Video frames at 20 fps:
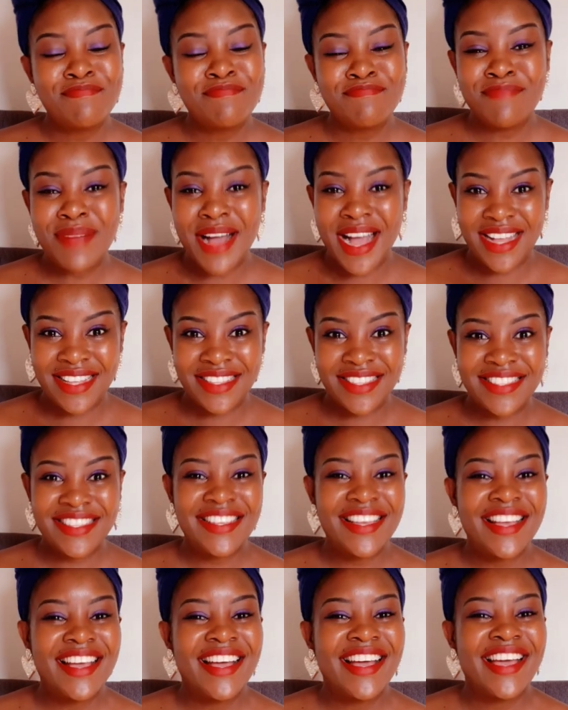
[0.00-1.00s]
but
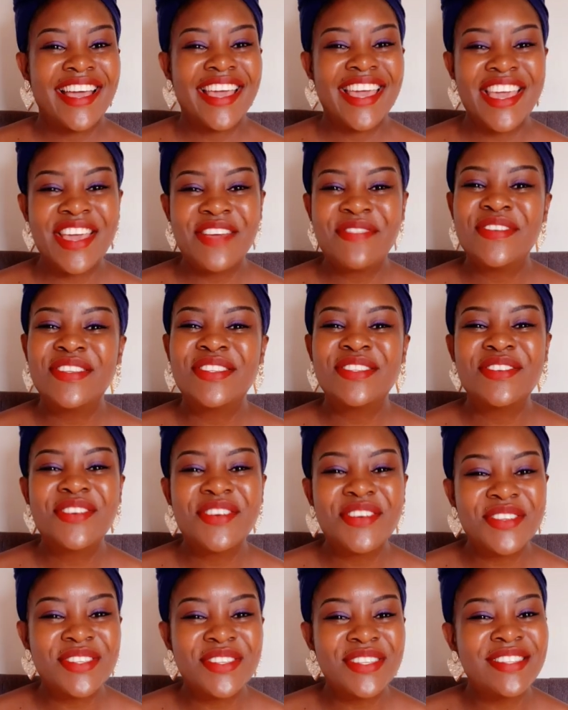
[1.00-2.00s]
if it
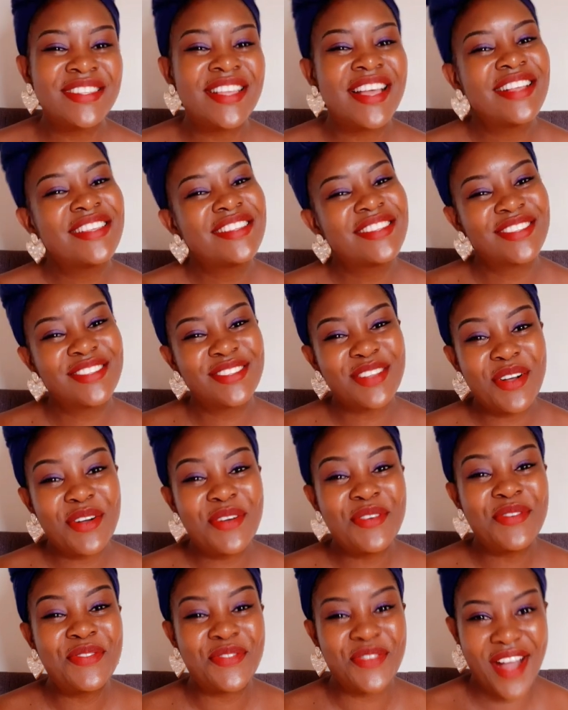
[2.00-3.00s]
goes
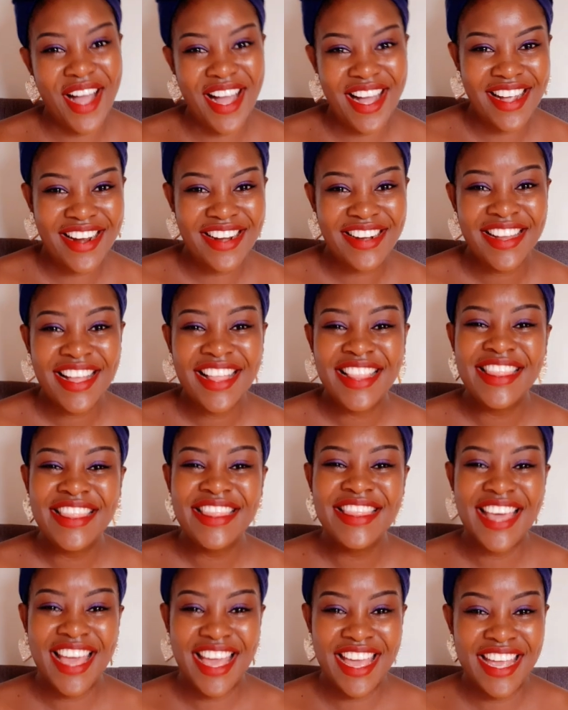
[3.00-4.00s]
so far,
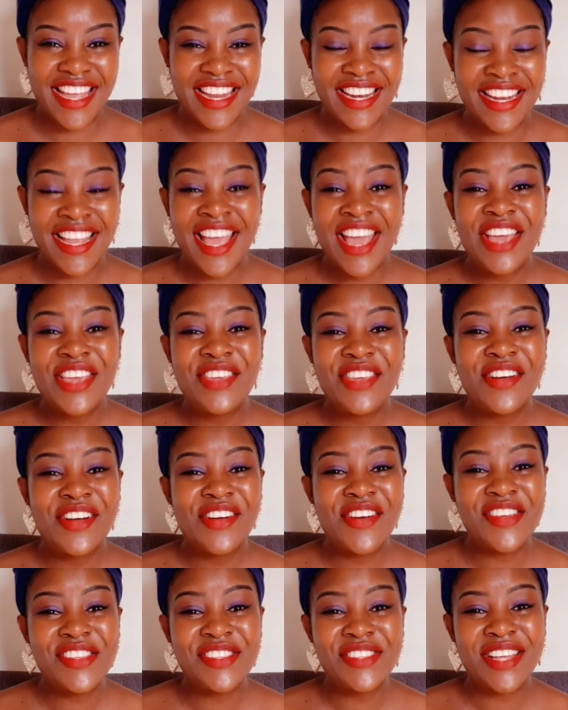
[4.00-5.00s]
then you're
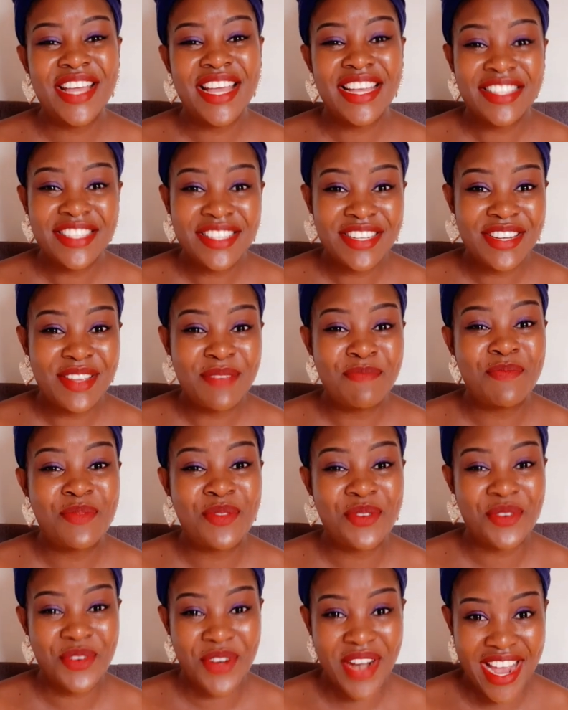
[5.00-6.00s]
going to get
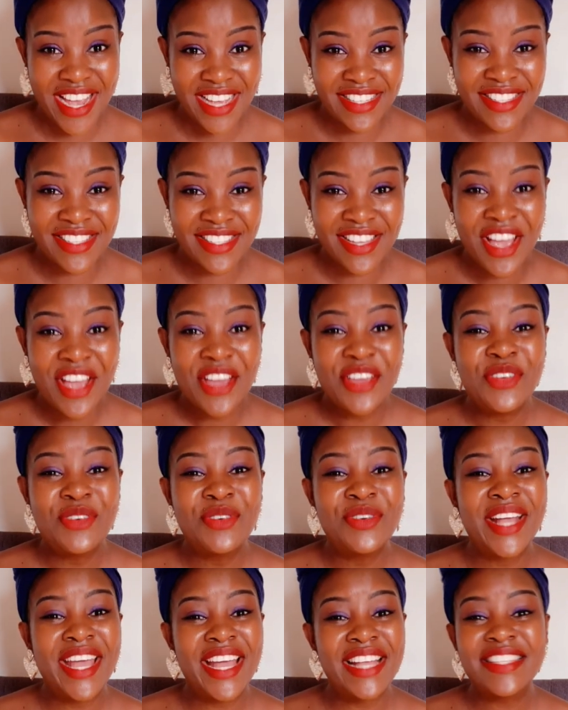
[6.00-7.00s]
depressed.
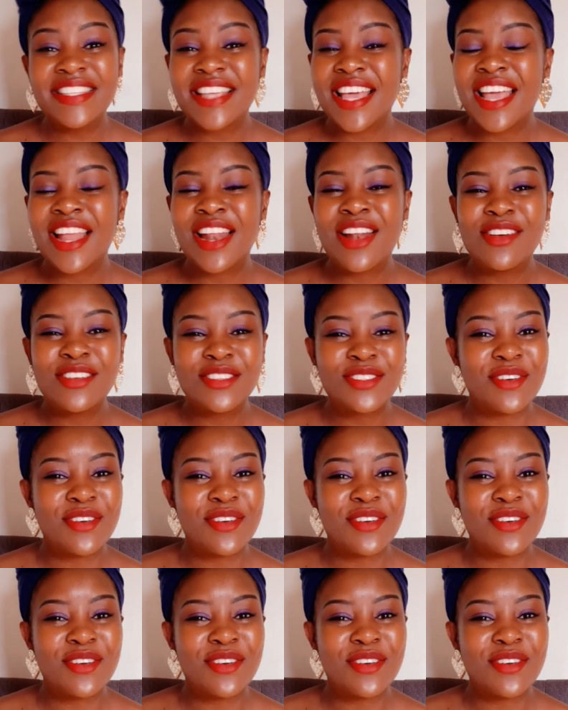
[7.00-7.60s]
You get a lot